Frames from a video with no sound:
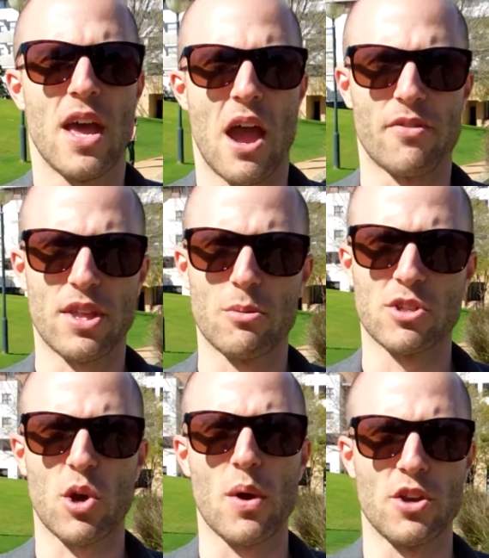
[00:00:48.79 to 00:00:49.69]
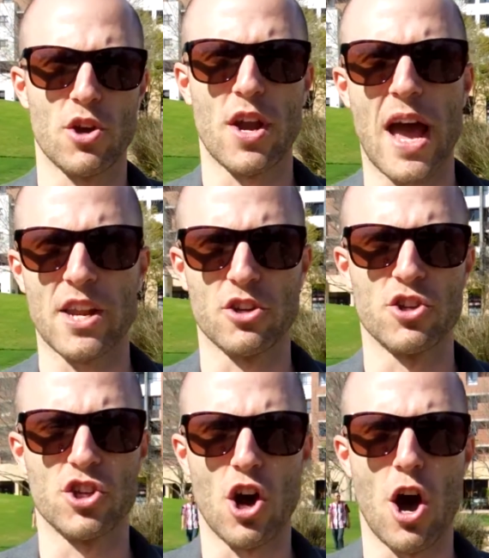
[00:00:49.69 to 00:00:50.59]
Everything was going good. I had a good
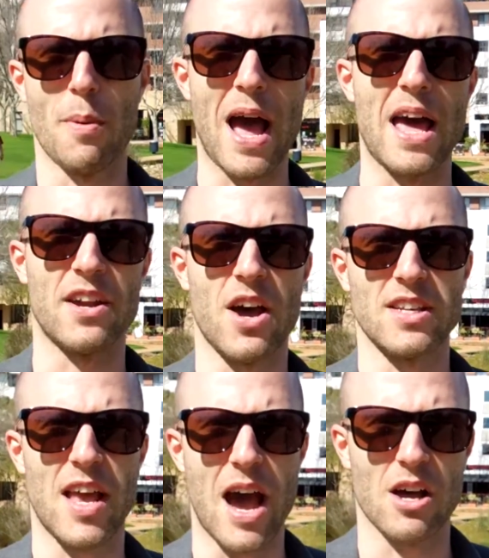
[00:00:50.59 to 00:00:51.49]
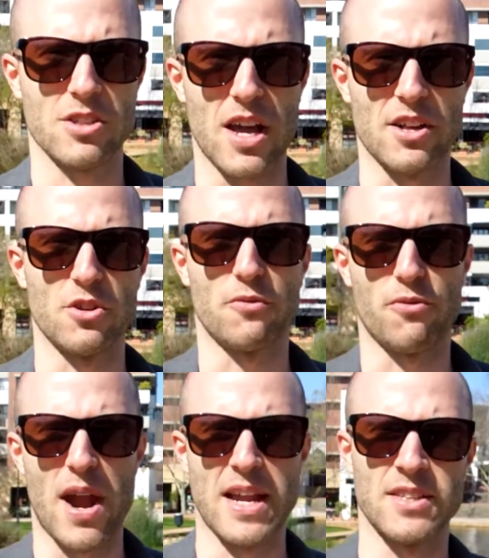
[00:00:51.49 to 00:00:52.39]
job, I had a nice house, I had good
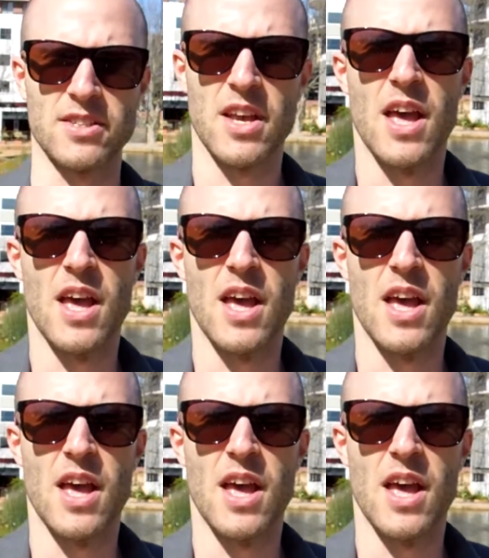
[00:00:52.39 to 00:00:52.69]
friends.